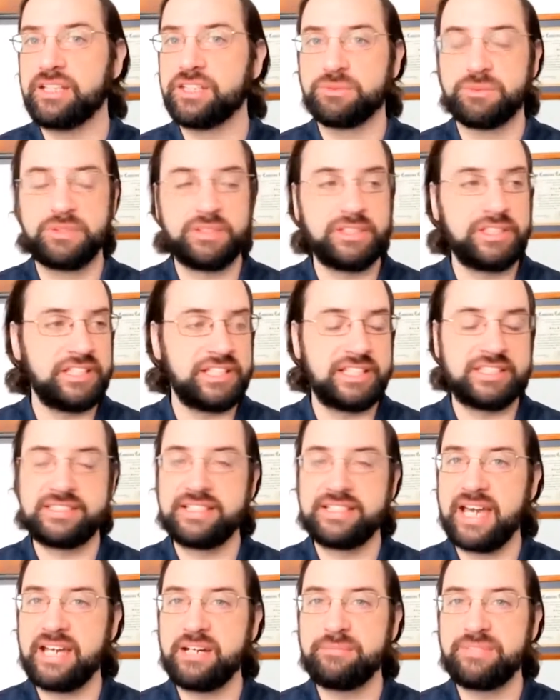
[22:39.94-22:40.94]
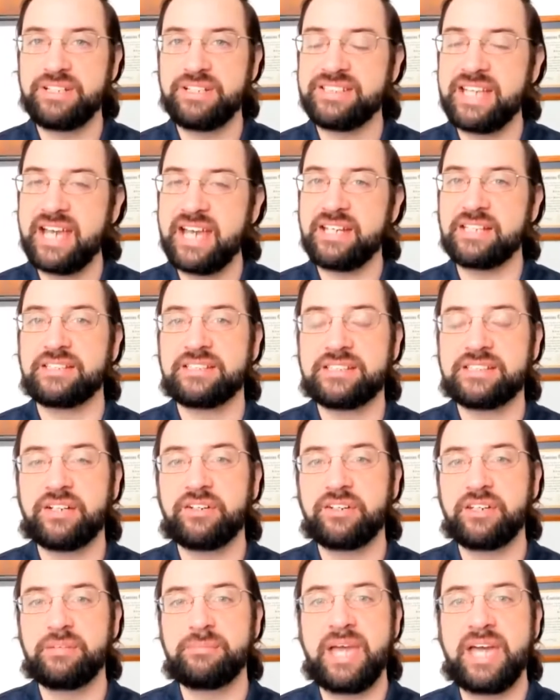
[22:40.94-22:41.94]
And it's not
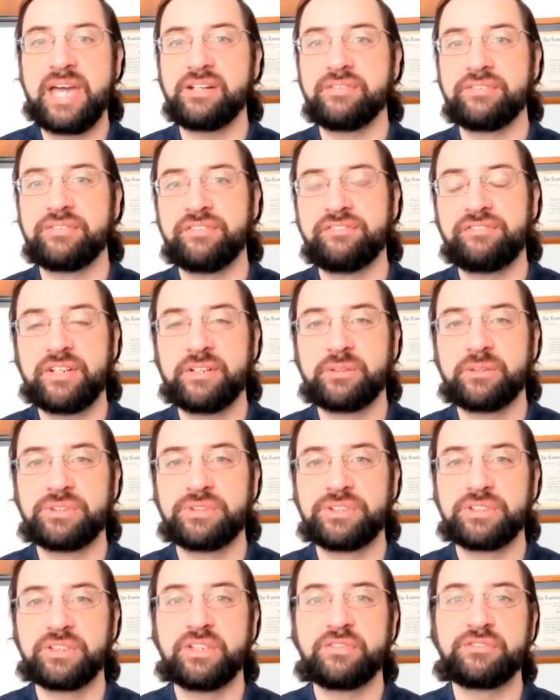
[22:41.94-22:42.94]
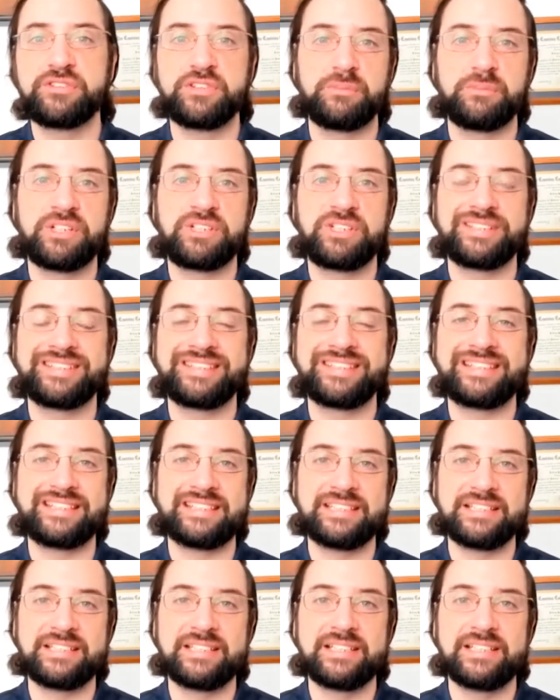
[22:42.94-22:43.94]
necessarily a matter of the Federal Reserve so much
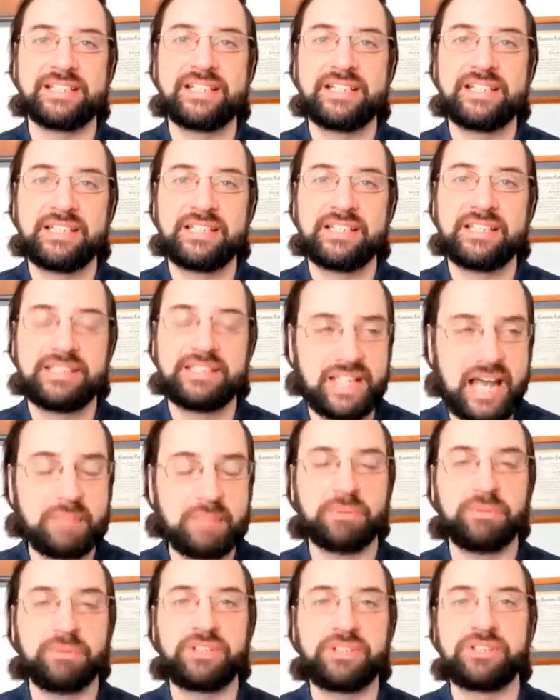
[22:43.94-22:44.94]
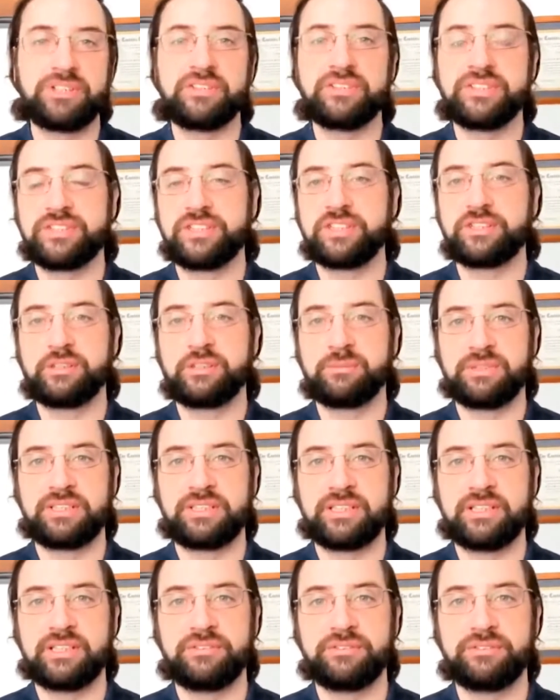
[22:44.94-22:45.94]
as it is the operation of the
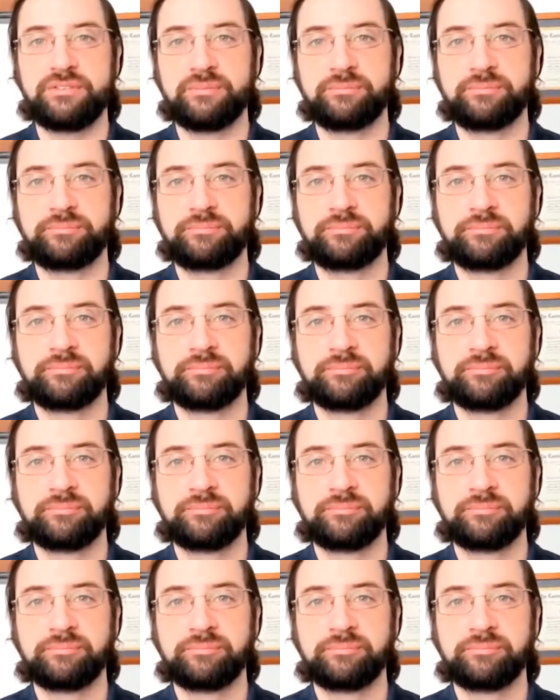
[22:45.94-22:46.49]
system itself.